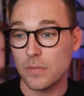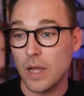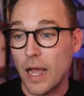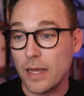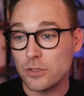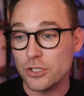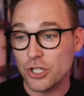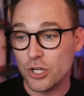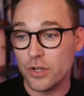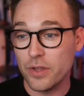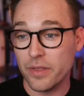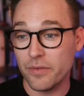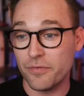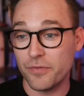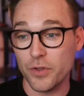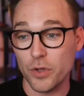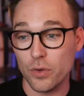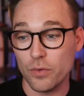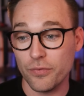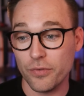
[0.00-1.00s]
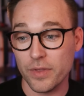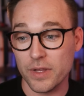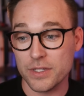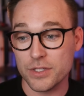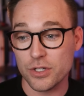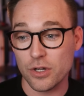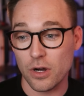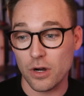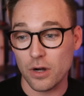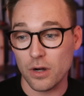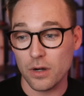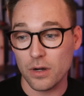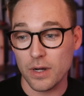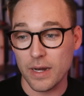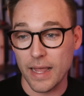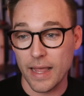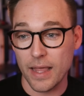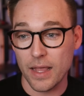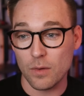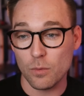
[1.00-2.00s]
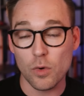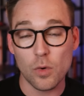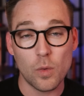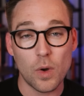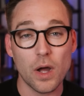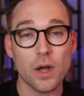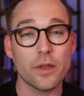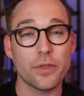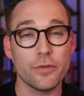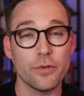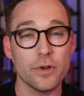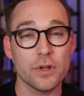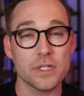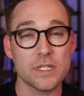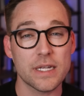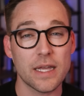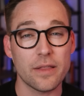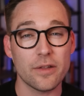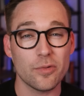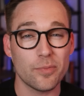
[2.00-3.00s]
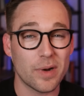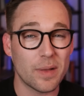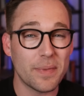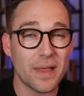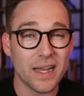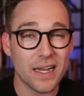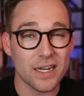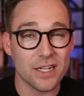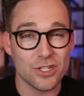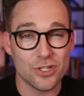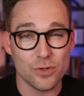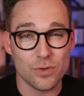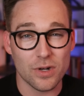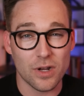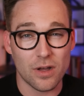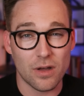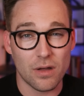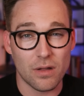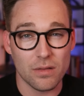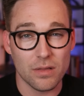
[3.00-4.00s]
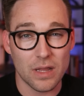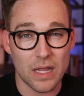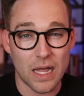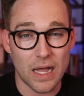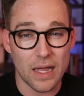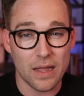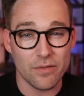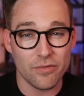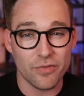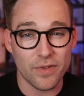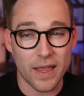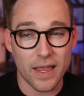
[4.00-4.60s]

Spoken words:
I'll show you the view for this card and we'll walk through it together, but I'm not going to do it all live.